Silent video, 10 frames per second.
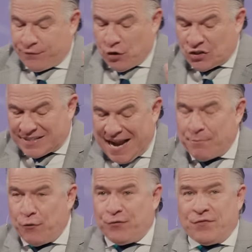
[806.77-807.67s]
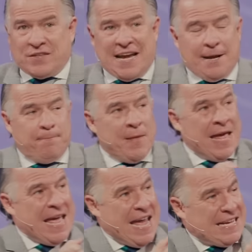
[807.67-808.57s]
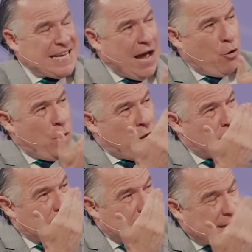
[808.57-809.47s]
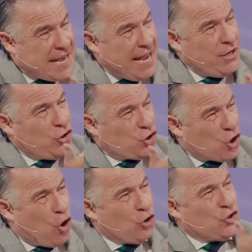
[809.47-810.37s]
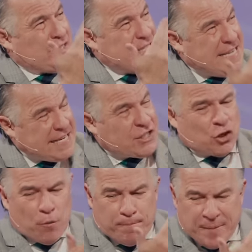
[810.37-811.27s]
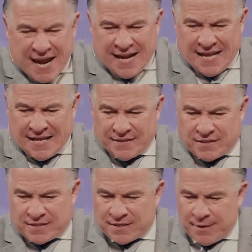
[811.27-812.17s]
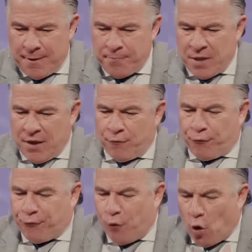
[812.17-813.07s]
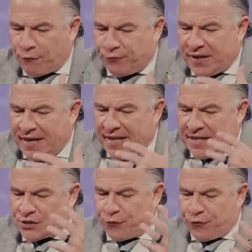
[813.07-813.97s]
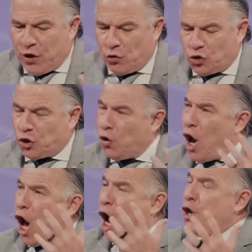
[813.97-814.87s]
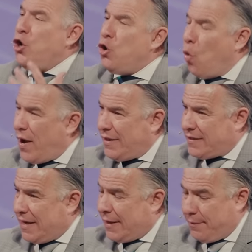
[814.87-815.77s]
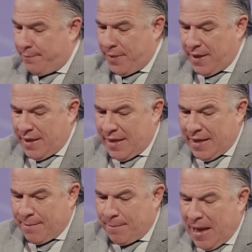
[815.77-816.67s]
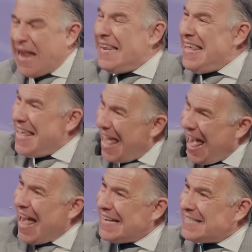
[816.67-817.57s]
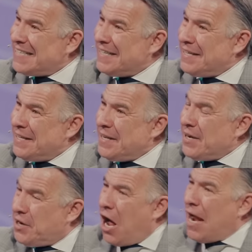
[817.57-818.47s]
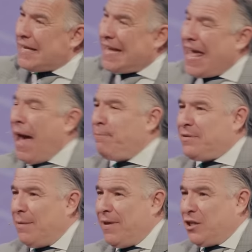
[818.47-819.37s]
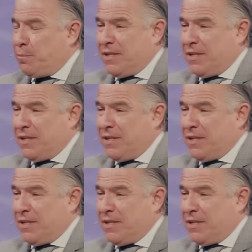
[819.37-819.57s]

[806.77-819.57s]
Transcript: 1 Samuel 15 is how King Saul's disobedience forfeited his future anointing and yet God kept him in his